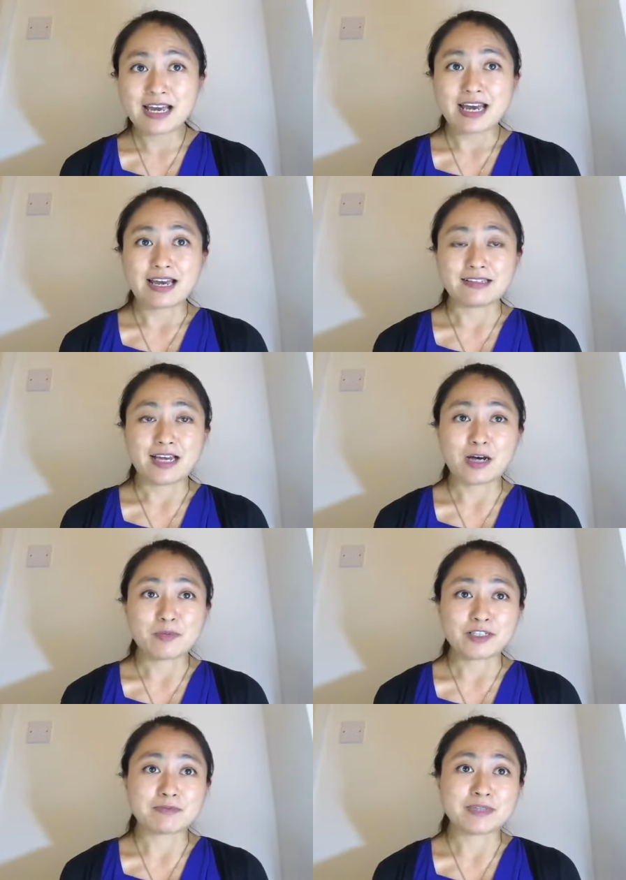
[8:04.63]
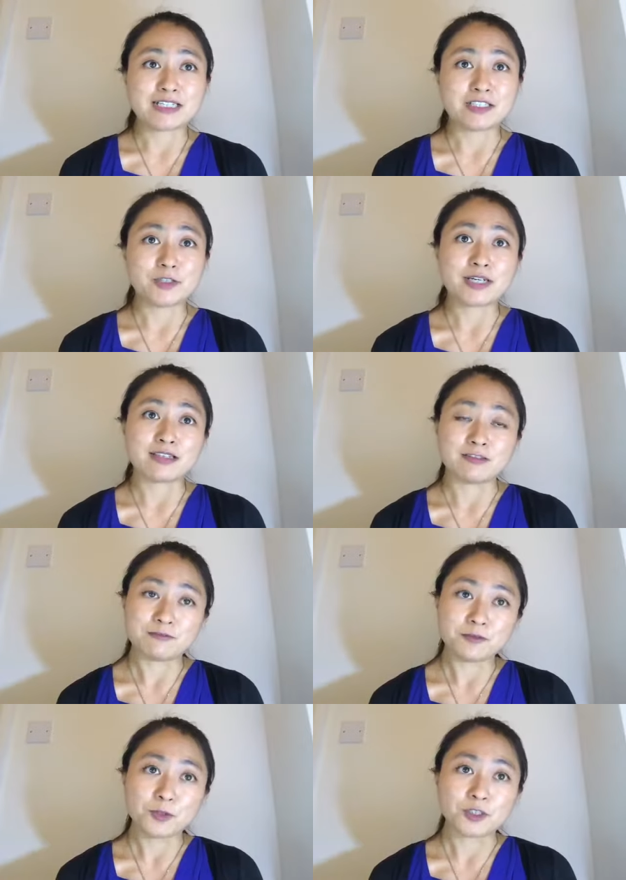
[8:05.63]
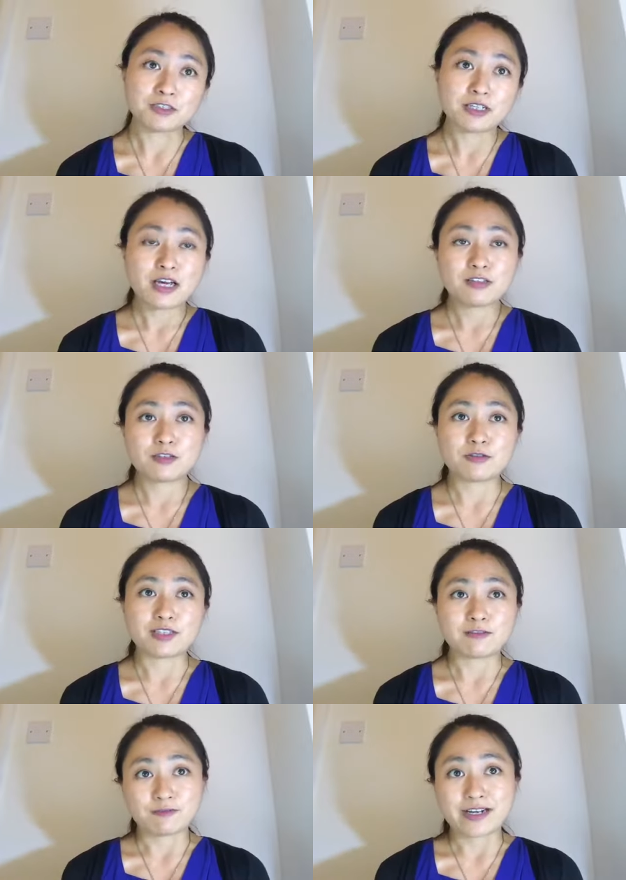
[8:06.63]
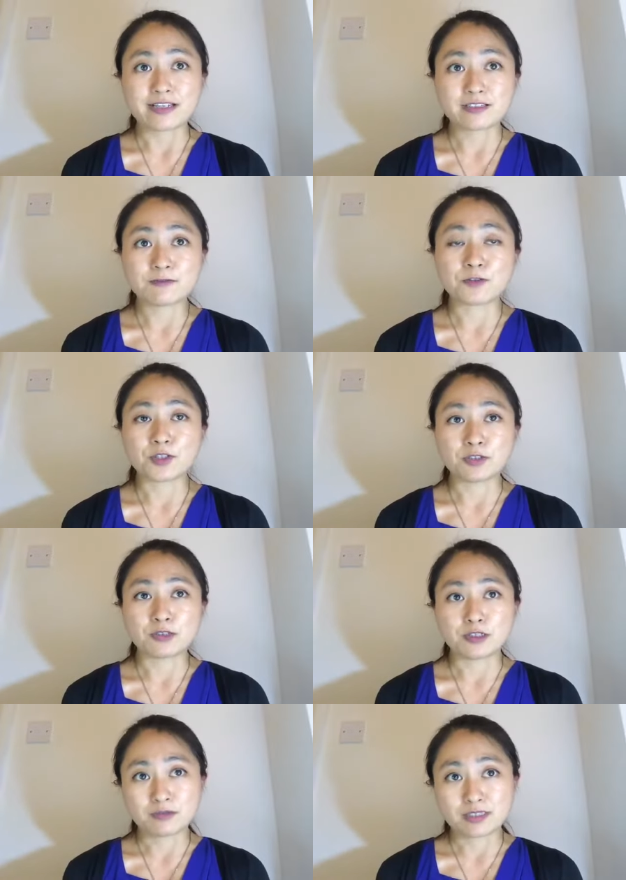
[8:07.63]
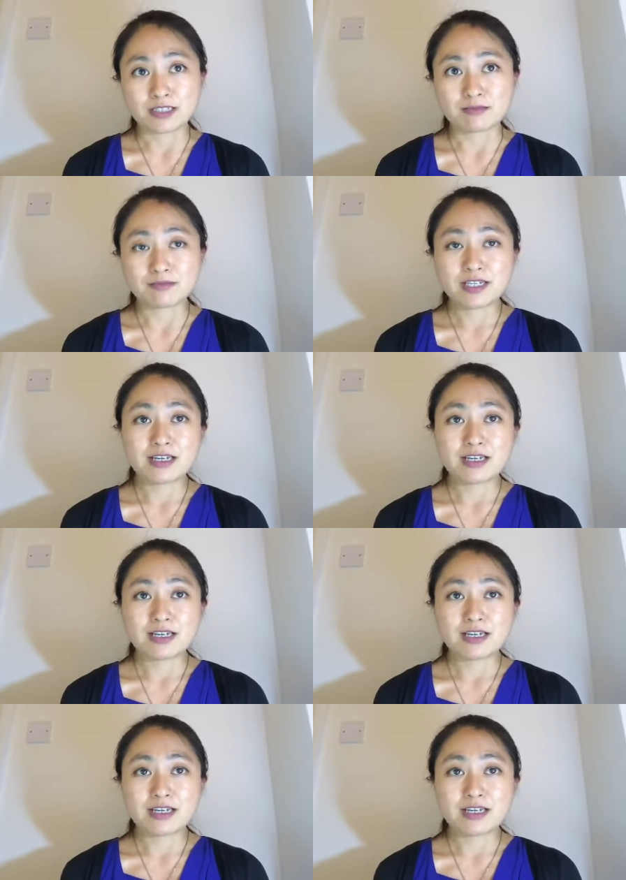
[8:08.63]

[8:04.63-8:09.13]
and how much money you can afford to invest for your long term.